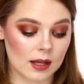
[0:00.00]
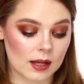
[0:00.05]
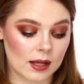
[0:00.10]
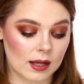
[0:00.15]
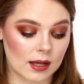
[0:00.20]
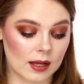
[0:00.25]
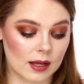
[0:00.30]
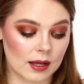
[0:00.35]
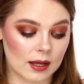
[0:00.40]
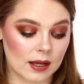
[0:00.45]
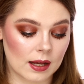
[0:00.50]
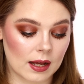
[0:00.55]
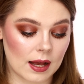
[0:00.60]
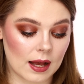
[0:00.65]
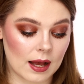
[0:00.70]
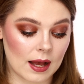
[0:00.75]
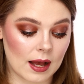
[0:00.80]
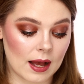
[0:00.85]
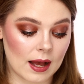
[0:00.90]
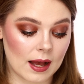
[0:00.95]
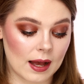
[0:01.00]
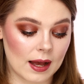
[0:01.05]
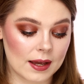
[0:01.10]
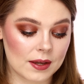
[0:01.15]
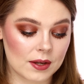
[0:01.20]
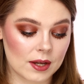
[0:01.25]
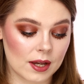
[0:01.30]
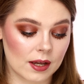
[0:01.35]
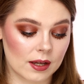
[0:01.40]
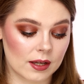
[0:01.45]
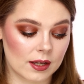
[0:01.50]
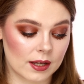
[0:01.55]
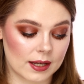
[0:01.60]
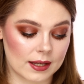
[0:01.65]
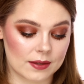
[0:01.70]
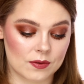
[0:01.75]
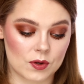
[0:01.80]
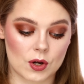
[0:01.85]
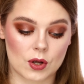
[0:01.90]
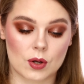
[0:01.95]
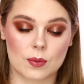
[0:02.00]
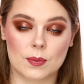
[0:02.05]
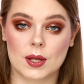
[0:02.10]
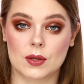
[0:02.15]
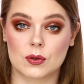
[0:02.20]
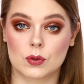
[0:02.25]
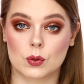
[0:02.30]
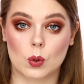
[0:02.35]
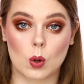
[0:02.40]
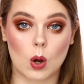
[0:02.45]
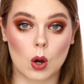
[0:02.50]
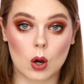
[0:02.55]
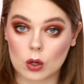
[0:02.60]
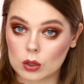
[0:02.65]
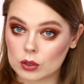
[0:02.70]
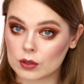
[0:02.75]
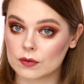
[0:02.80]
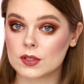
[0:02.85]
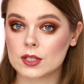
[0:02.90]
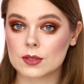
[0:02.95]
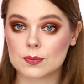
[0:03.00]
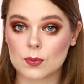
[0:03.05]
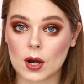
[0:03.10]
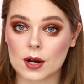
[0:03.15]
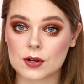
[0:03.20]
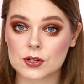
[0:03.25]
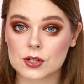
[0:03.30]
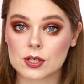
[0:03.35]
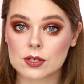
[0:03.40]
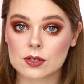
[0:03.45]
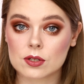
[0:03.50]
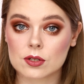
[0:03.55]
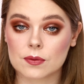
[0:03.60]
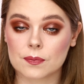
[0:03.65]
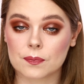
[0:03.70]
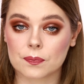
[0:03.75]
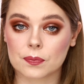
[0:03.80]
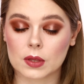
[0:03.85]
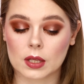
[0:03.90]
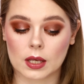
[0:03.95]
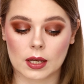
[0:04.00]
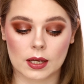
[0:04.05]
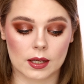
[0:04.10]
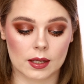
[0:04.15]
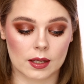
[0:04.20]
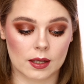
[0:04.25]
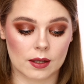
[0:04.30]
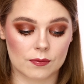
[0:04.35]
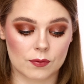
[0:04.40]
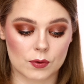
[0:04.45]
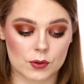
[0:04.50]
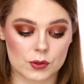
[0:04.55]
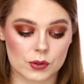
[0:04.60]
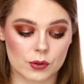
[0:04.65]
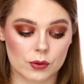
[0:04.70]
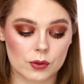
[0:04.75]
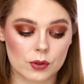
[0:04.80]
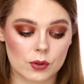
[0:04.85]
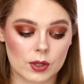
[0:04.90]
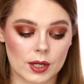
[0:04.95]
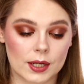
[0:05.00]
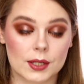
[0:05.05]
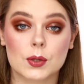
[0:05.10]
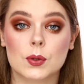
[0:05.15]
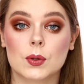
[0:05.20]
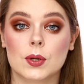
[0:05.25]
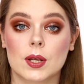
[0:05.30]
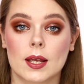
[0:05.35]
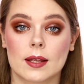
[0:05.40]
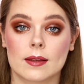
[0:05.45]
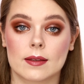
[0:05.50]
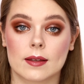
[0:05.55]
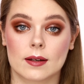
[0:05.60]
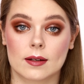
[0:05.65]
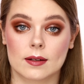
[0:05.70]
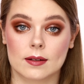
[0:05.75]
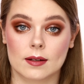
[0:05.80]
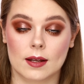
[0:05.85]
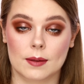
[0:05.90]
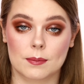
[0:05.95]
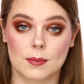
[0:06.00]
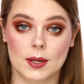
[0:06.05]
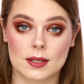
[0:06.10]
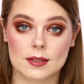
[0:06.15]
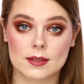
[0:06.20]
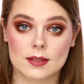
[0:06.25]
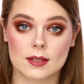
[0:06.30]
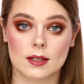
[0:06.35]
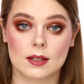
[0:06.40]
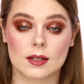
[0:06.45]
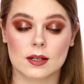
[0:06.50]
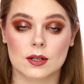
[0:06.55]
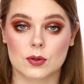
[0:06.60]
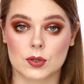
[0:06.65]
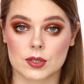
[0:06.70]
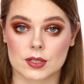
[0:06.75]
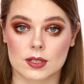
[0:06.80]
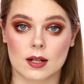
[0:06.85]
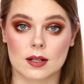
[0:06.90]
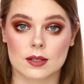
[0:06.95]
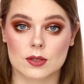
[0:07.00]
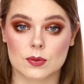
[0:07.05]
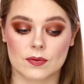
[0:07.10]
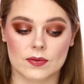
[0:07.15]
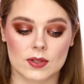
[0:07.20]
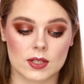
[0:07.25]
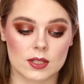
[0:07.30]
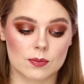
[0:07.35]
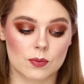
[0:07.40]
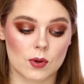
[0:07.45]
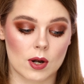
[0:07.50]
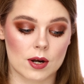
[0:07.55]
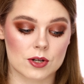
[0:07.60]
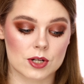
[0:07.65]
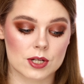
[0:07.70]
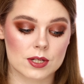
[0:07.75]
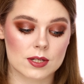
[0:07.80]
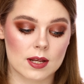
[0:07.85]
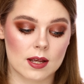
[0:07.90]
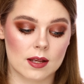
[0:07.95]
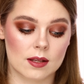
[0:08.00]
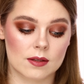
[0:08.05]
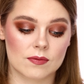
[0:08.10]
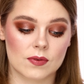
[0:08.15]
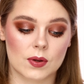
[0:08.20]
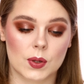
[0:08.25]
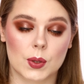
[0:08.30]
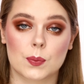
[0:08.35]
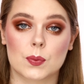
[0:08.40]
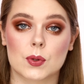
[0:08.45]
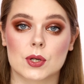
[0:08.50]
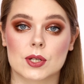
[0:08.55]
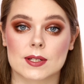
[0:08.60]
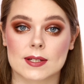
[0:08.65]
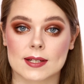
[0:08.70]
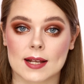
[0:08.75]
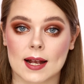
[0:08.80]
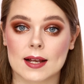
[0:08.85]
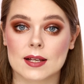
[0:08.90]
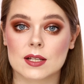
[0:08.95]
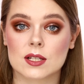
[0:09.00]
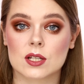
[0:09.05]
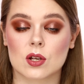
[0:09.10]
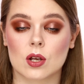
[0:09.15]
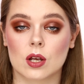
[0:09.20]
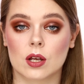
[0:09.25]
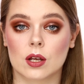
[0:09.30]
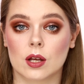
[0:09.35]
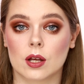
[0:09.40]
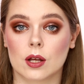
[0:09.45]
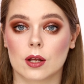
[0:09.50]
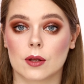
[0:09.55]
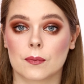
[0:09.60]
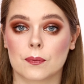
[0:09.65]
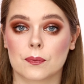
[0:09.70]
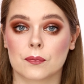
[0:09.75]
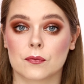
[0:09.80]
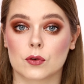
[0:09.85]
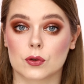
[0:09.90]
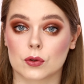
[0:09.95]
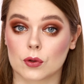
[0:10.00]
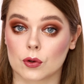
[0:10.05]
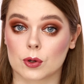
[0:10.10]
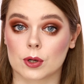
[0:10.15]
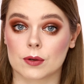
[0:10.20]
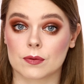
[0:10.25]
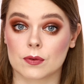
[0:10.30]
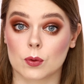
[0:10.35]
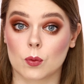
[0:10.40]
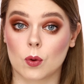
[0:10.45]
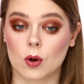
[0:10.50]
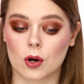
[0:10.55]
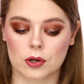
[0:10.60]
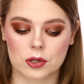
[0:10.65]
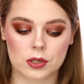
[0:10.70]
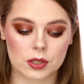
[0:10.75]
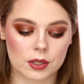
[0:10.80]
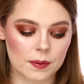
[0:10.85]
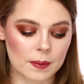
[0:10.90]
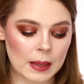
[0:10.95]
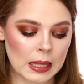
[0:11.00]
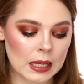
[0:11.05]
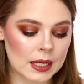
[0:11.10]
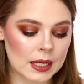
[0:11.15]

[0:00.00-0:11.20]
I can recommend you all of these brushes. For sure you can create an amazing results with these brushes and very precise photography work.